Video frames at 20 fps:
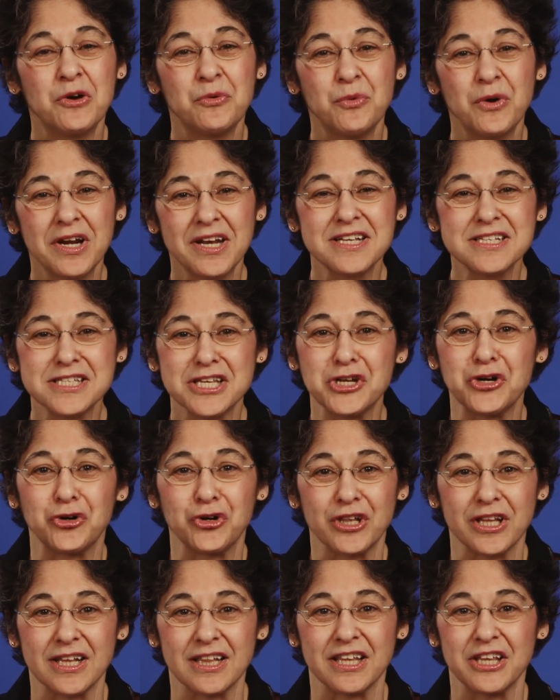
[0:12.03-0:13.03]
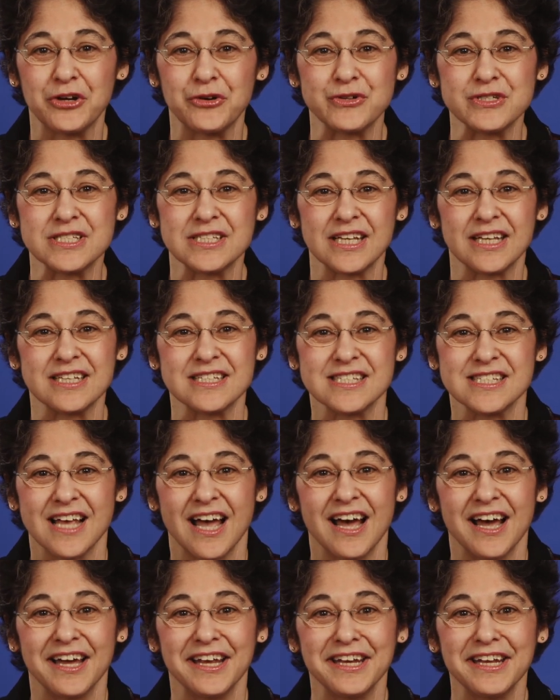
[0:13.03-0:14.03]
What is an early literacy
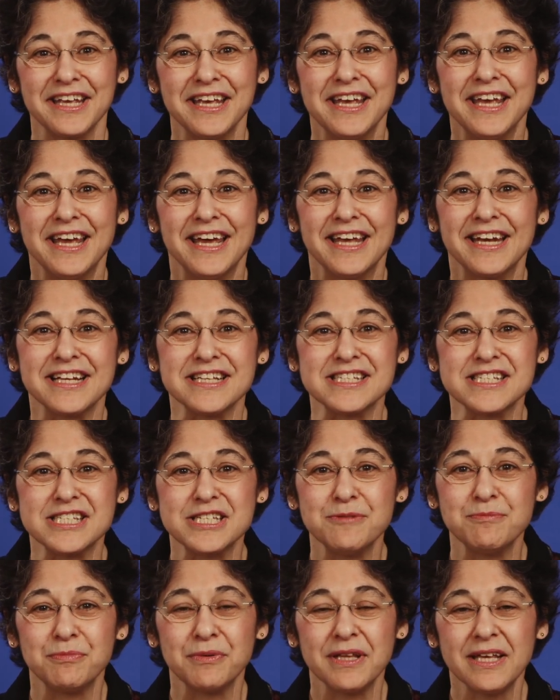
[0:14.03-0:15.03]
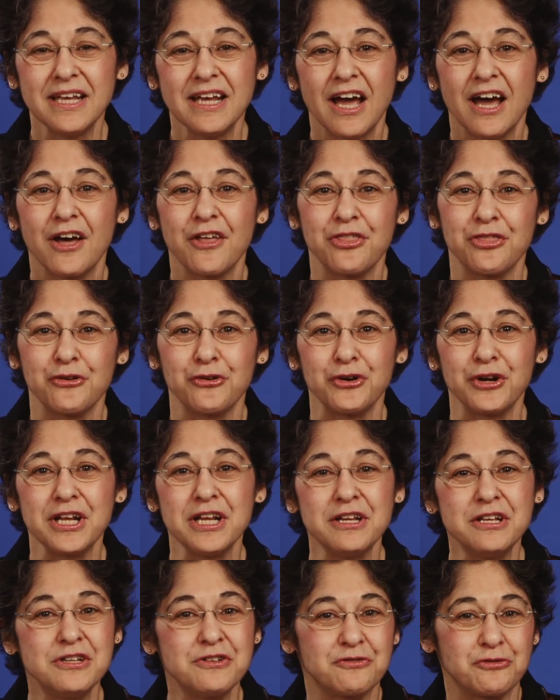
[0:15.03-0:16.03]
aside? It is simply a
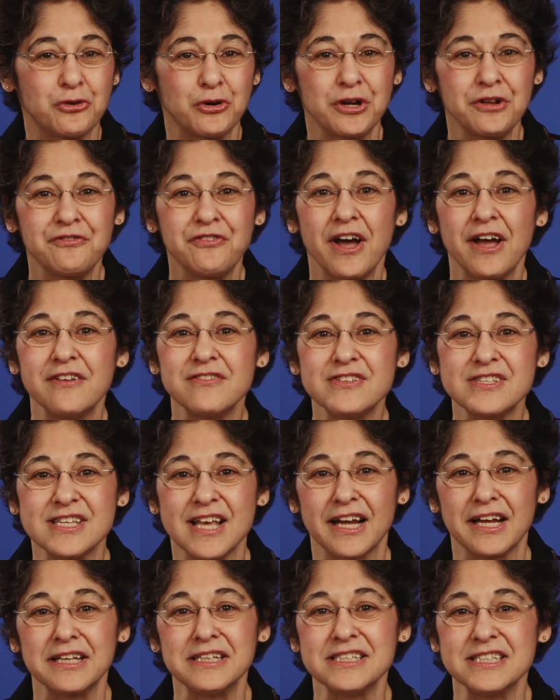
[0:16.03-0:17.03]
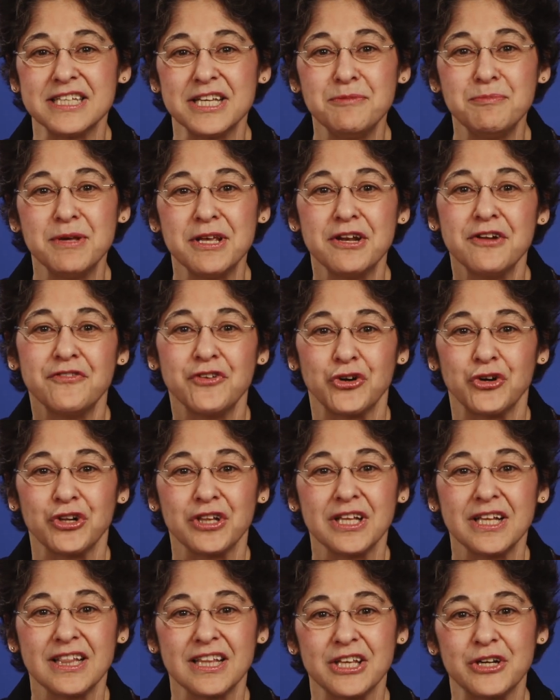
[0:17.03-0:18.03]
30 to 45 second tidbit of
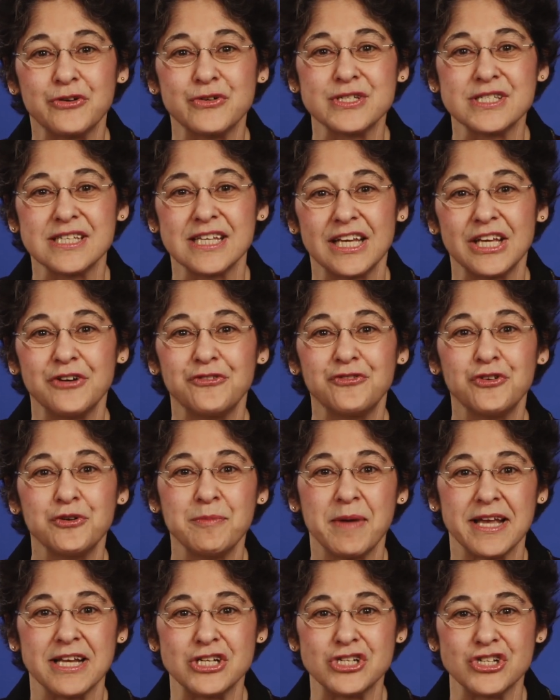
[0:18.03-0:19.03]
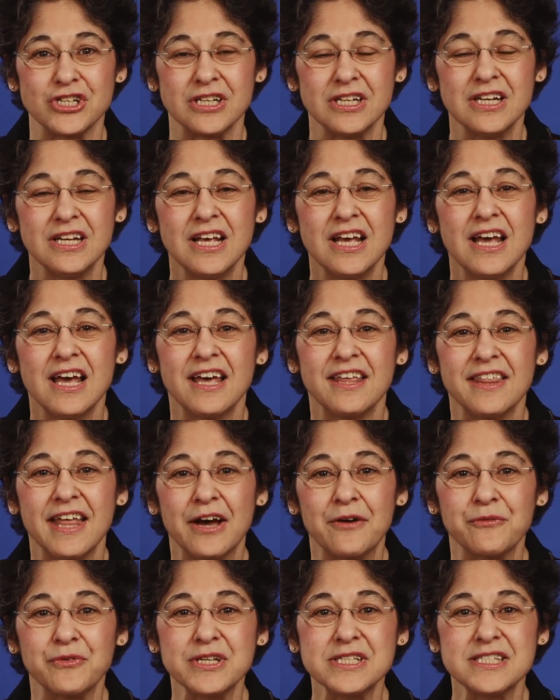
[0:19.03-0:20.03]
early literacy information
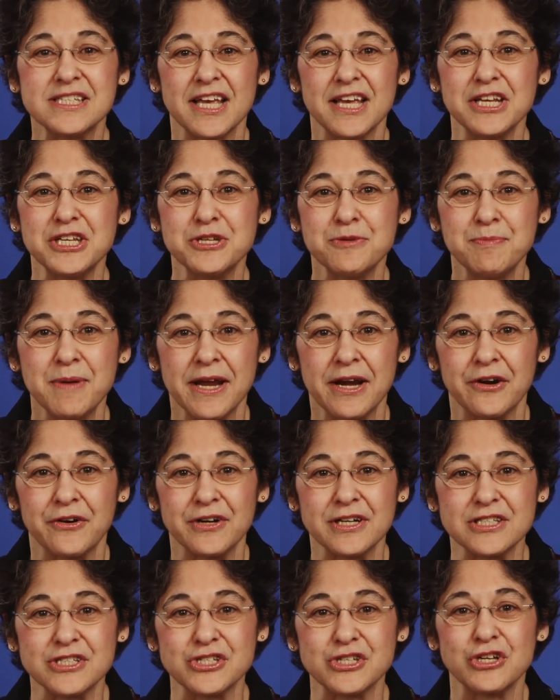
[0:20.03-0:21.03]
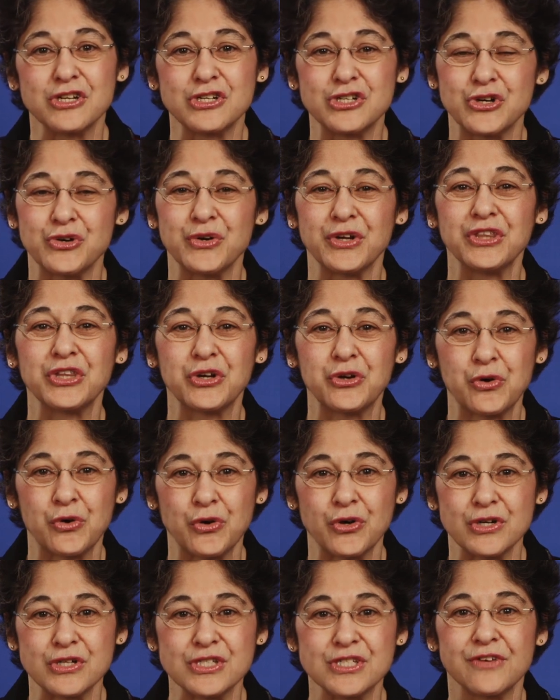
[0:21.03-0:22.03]
that we say to parents during the
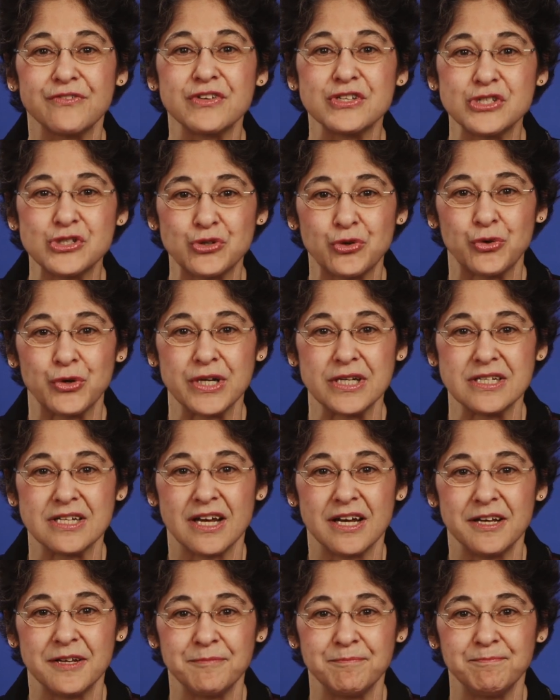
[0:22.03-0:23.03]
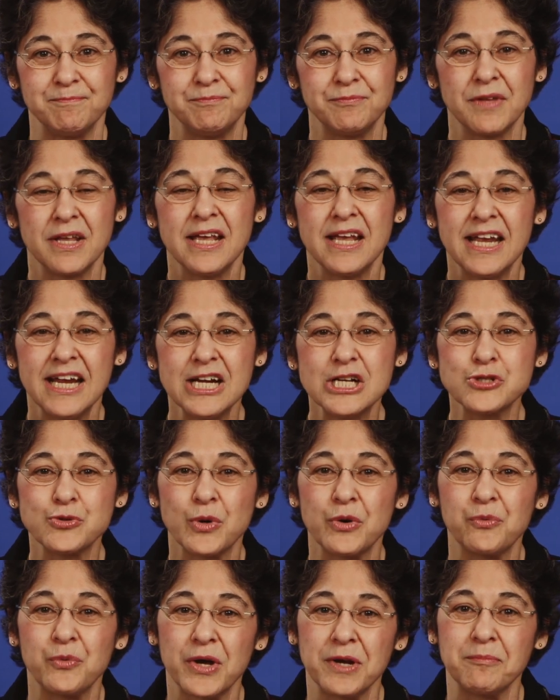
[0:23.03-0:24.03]
course of a story time. Here's
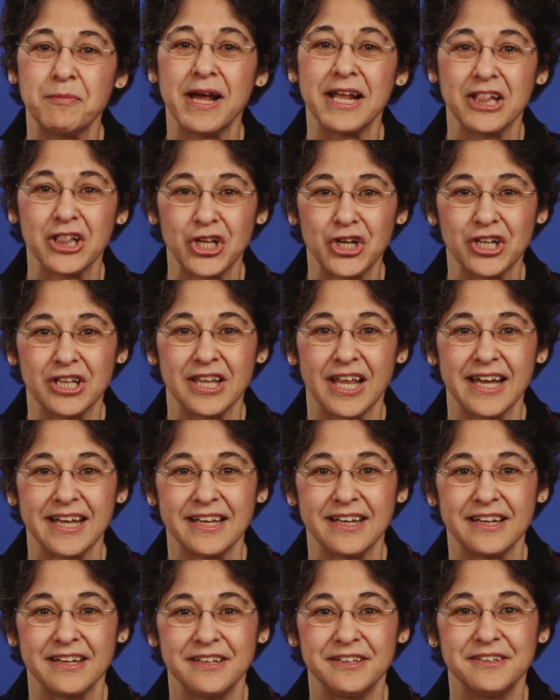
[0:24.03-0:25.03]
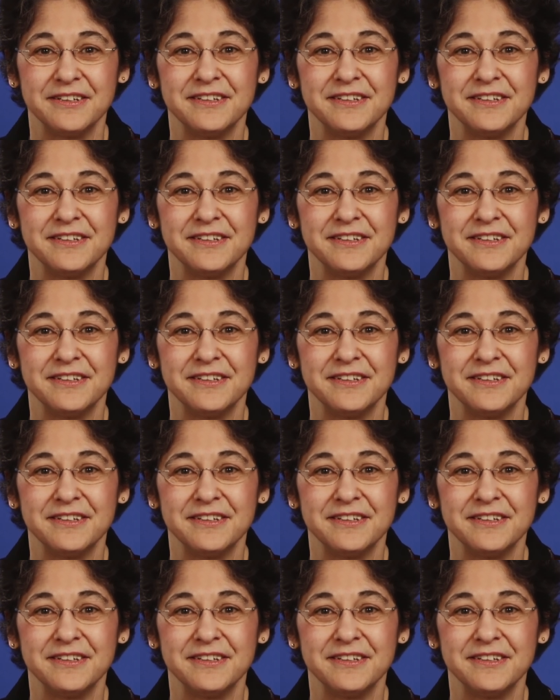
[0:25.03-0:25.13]
what one might look like.